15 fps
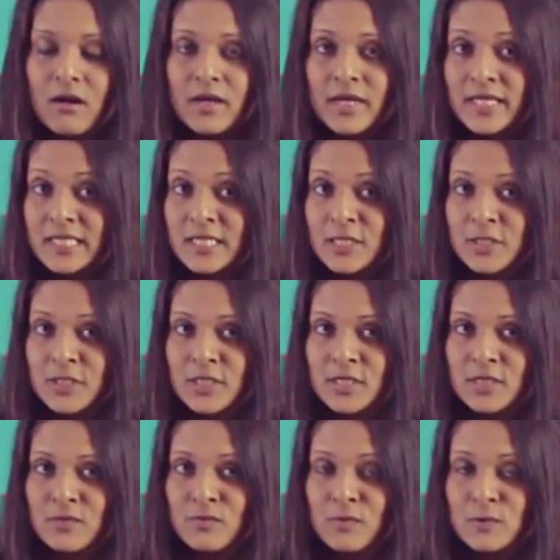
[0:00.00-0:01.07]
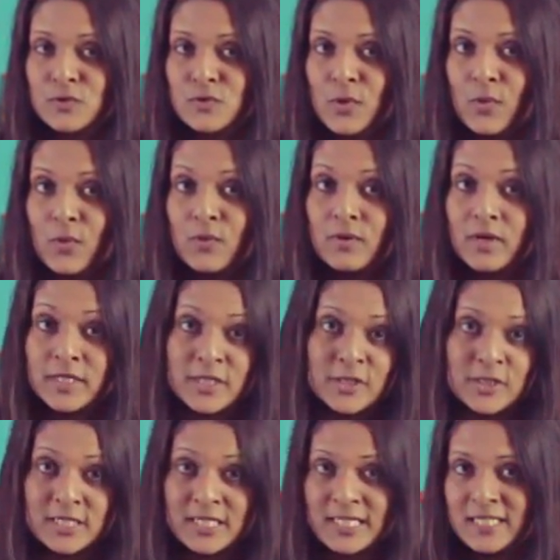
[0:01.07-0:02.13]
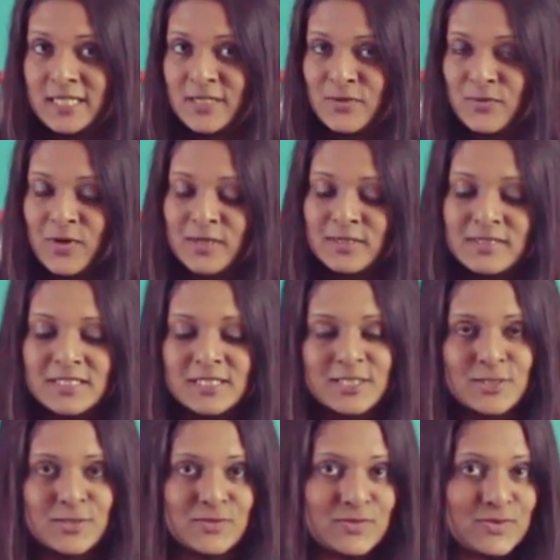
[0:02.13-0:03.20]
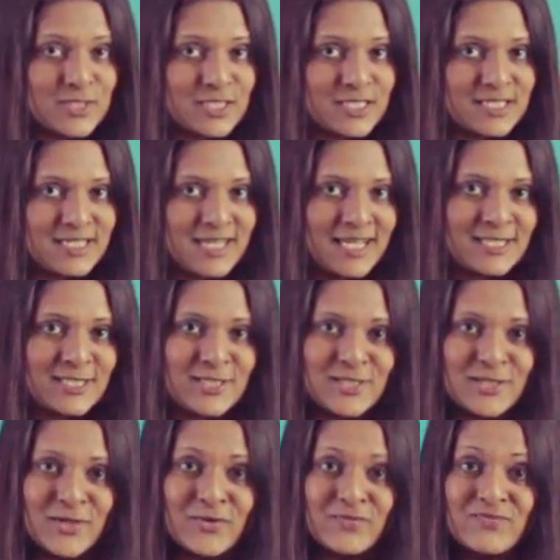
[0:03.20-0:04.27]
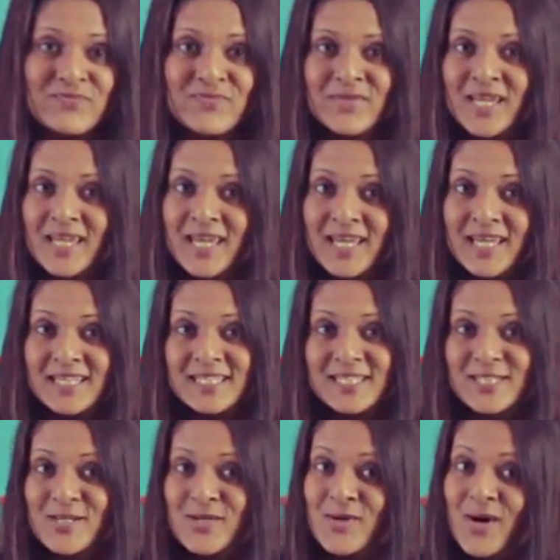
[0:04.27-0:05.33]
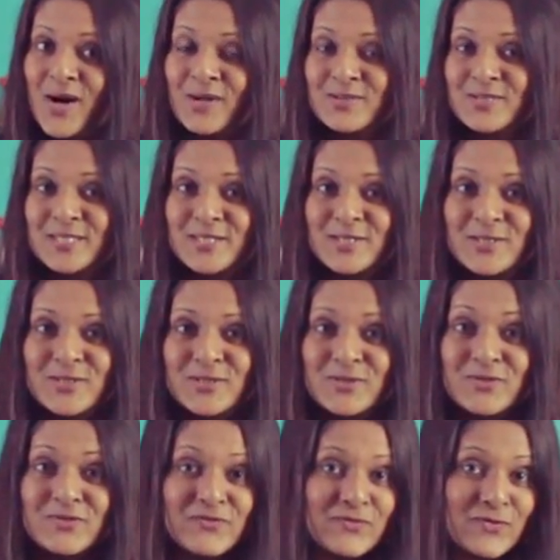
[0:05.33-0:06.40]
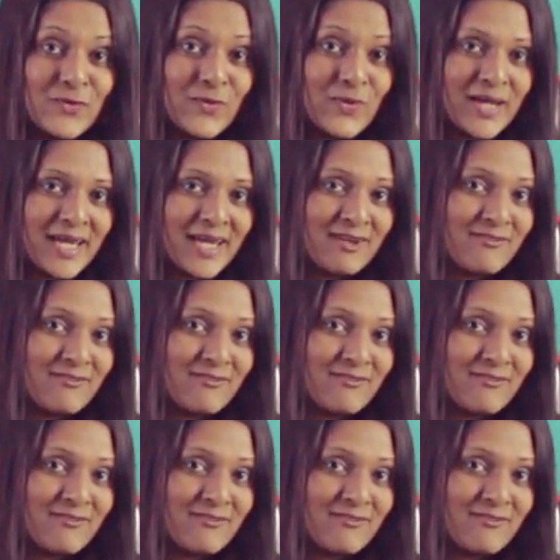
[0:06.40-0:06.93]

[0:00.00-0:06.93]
any other grocery haul, another Indian one, so just let us know. So I'll see you soon for a